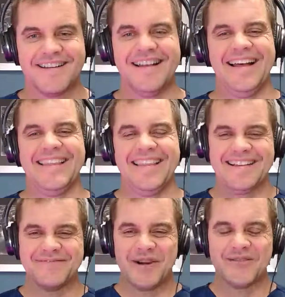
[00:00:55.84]

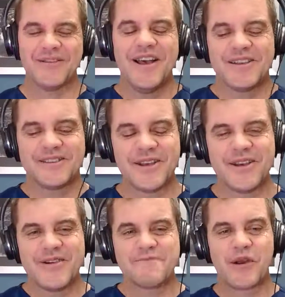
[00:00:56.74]
Thanks, Prof.
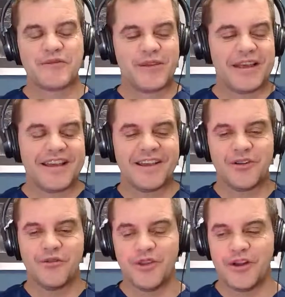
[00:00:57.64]
So, Prof, kicking it
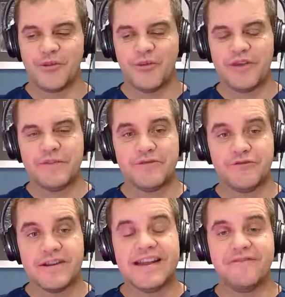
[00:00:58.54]
off, we've
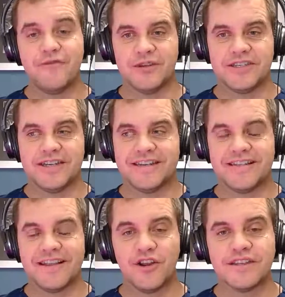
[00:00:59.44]
been really fortunate.
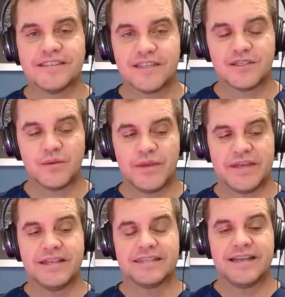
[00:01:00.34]
In the last 6
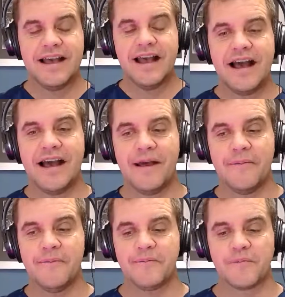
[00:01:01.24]
weeks,
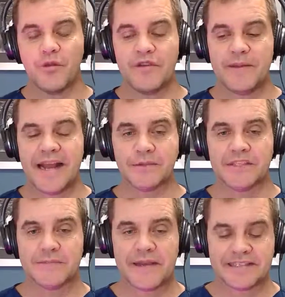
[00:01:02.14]
we've been able
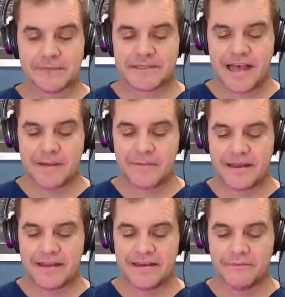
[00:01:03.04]
to spend some time
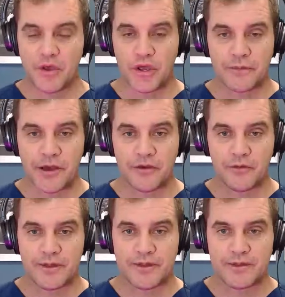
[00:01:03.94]
in Bergamo
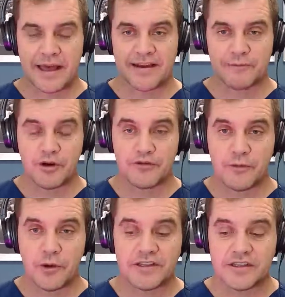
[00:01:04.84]
under Prof
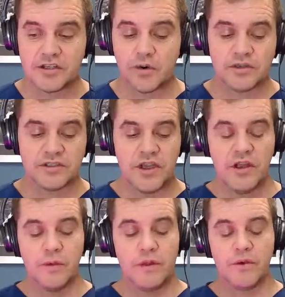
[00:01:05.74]
Robotti's course.
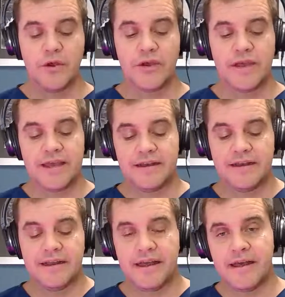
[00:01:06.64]
We were
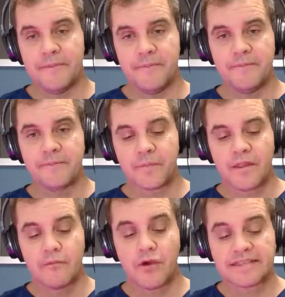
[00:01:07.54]
in
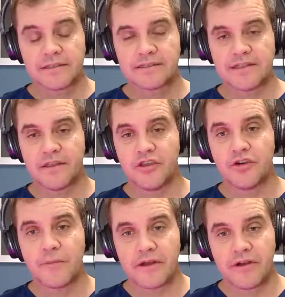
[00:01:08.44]
Brussels at the
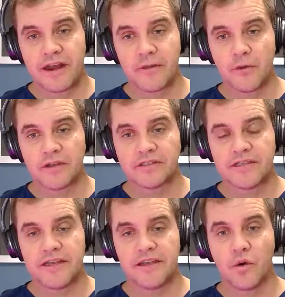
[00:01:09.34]
European
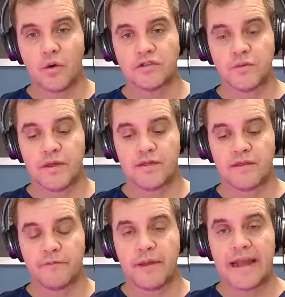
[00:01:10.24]
Rhinoplasty course
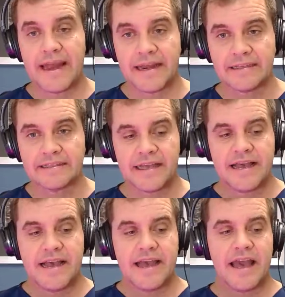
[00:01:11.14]
with Peter Hellings,
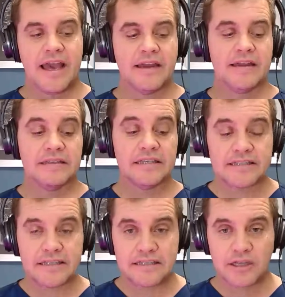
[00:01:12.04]
and
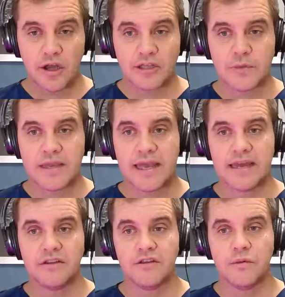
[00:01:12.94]
just this last
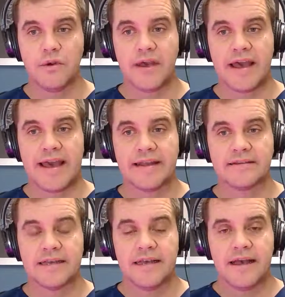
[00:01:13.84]
weekend, you were
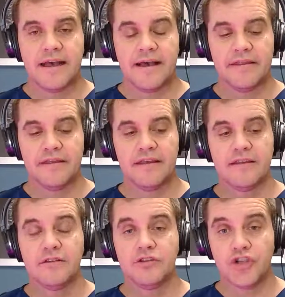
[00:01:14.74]
at
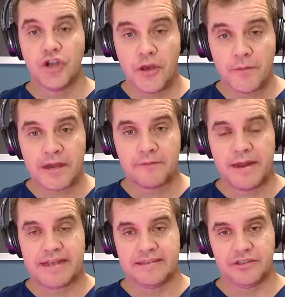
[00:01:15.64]
the German
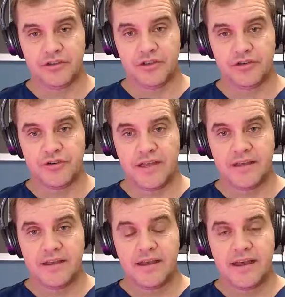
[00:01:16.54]
plastic
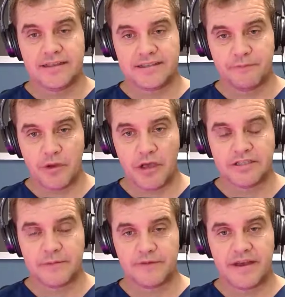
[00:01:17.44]
surgery
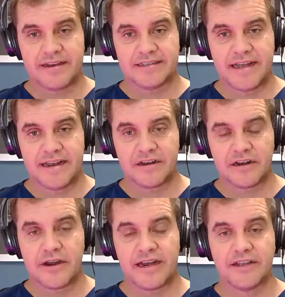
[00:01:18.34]
symposium, if I understand it
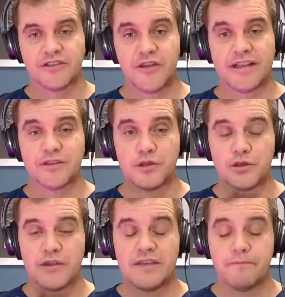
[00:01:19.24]
correctly. So that's
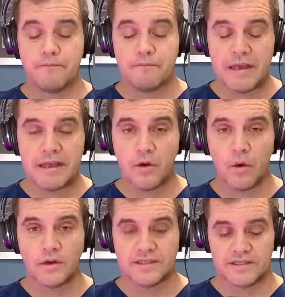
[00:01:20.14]
3 big
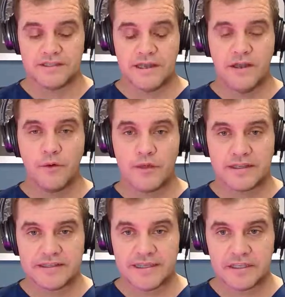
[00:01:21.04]
courses
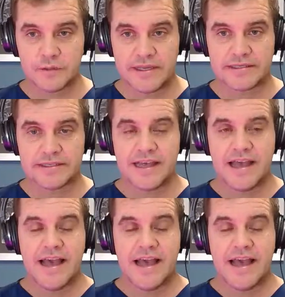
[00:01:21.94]
within 6 weeks.